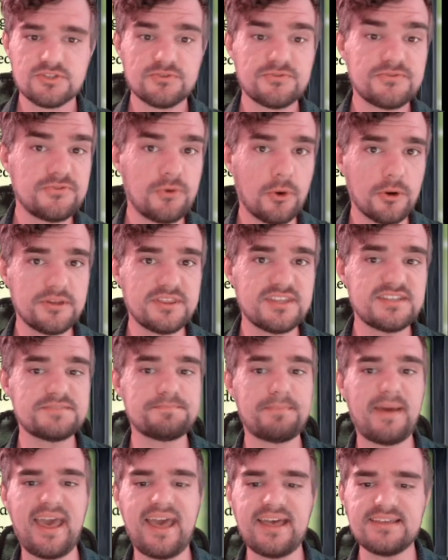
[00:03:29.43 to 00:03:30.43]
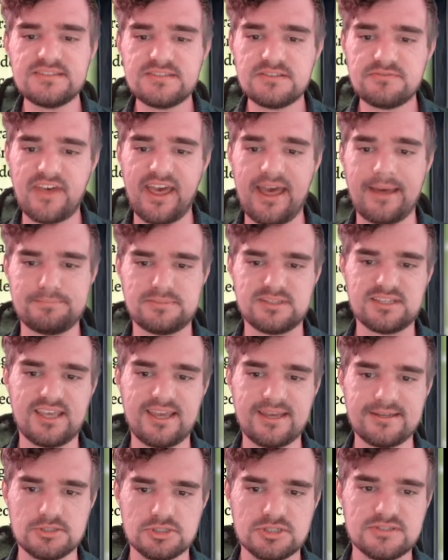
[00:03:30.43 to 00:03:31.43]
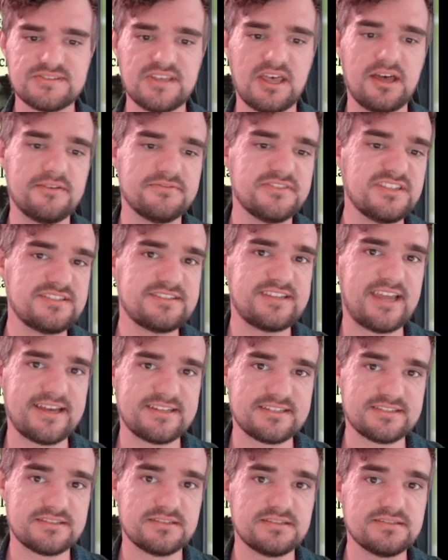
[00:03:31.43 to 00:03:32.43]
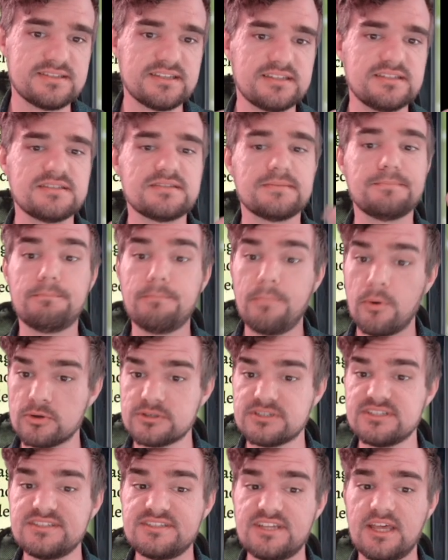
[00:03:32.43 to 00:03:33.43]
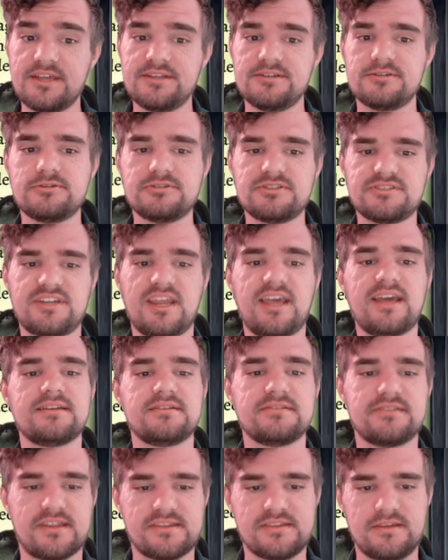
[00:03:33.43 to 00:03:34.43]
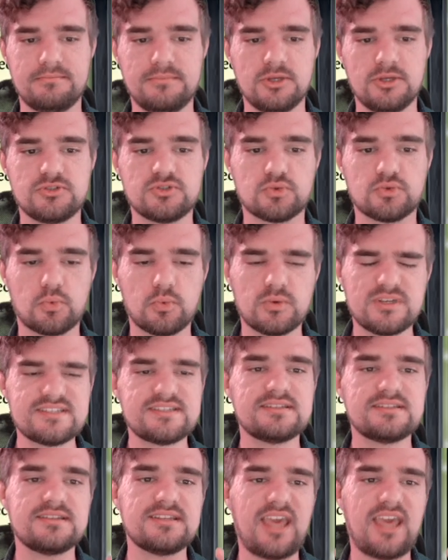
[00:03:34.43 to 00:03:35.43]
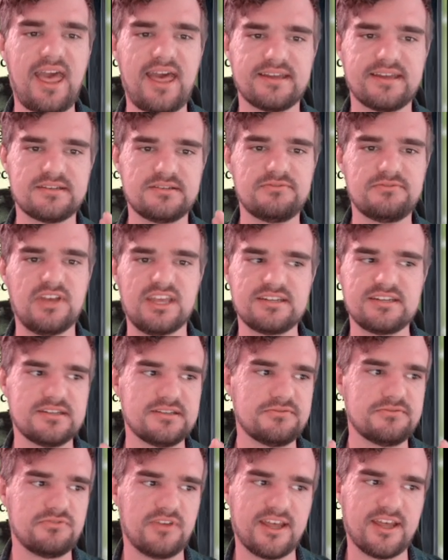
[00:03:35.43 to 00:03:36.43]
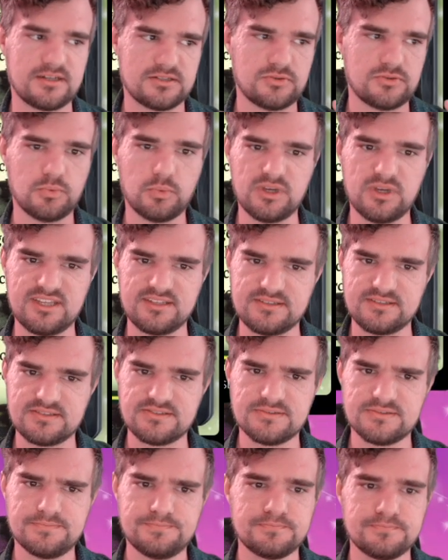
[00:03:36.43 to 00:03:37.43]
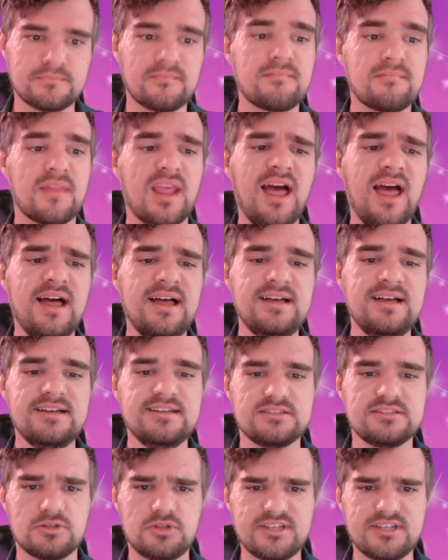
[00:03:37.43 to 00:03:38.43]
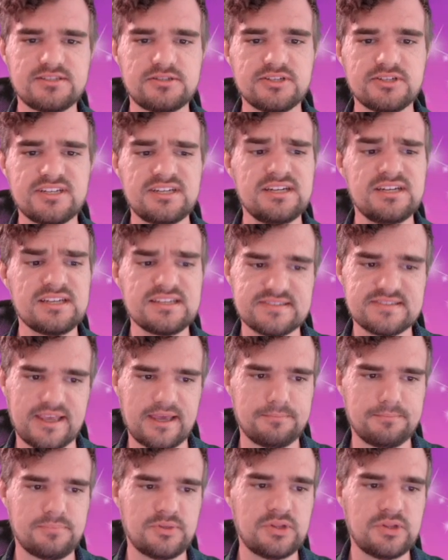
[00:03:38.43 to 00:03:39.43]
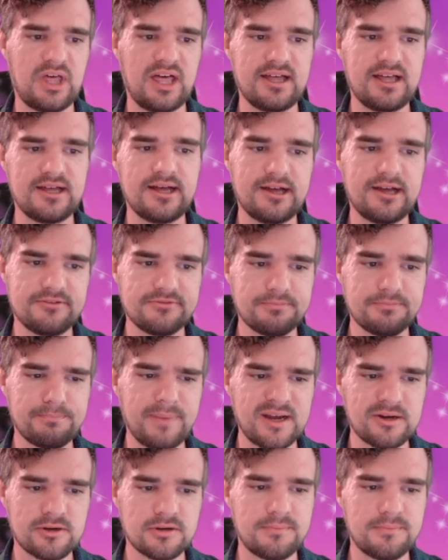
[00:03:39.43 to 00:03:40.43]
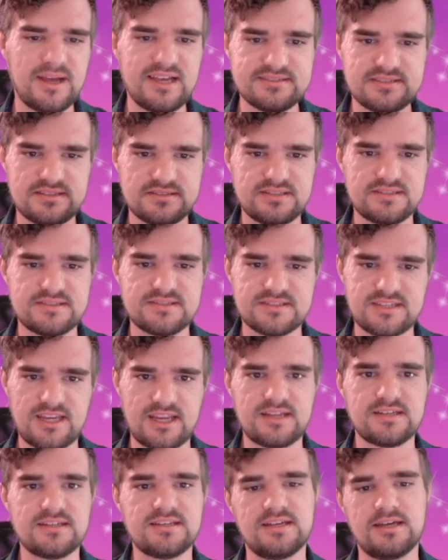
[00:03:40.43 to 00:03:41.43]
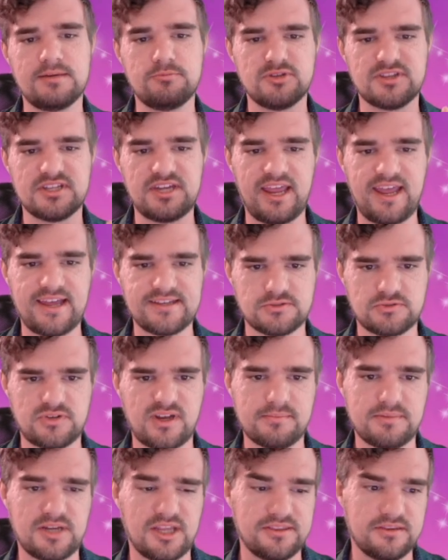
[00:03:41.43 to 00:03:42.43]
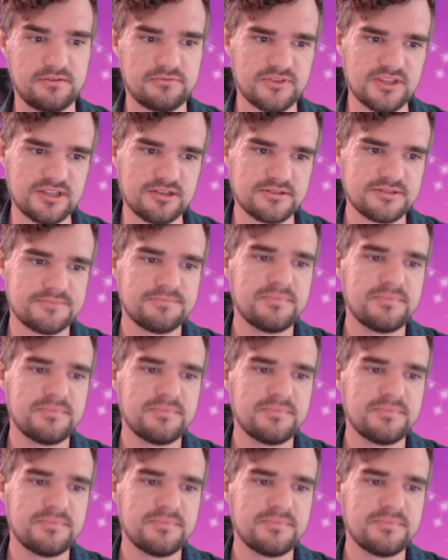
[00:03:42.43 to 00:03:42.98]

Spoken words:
For these passive applications of the statuses, it is important to understand that the most recently activated effect wins. So let's look at an example of Barabas as a stadium with an Ass Rabbit on the field.